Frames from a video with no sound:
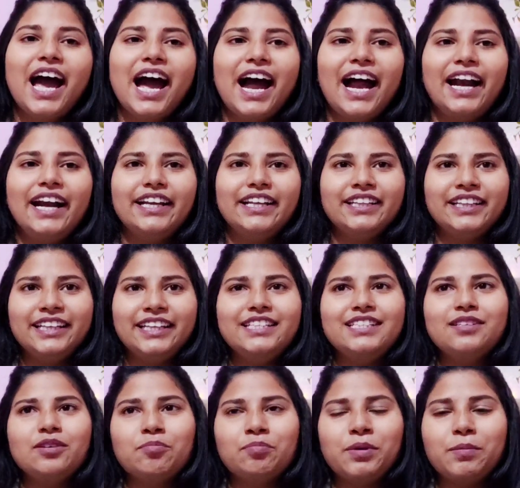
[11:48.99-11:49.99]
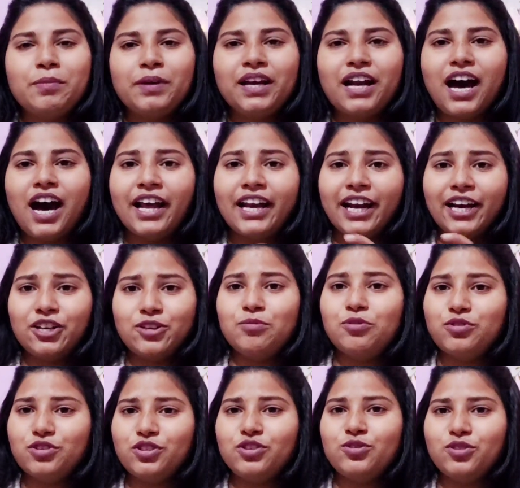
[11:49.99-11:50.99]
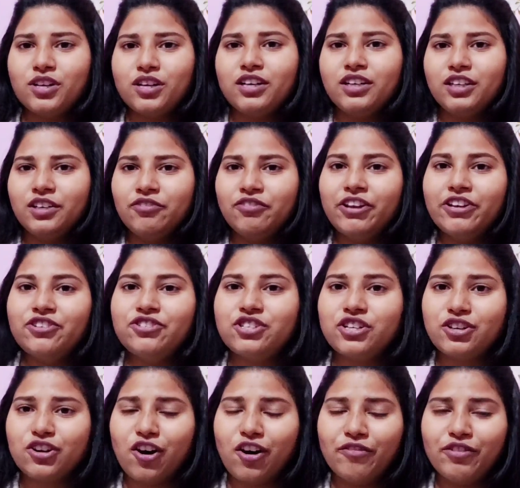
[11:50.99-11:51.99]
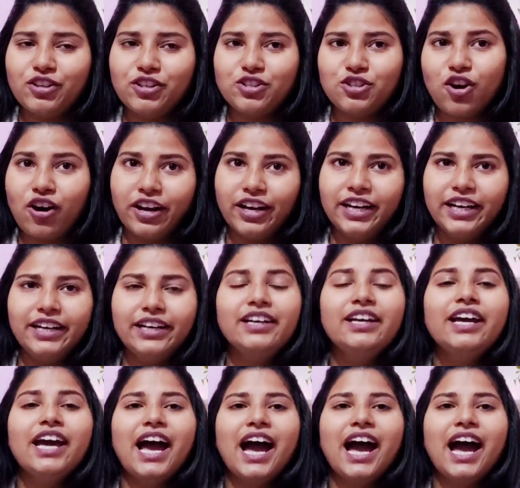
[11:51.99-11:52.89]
and these people are attributed to the invention of the sonnet.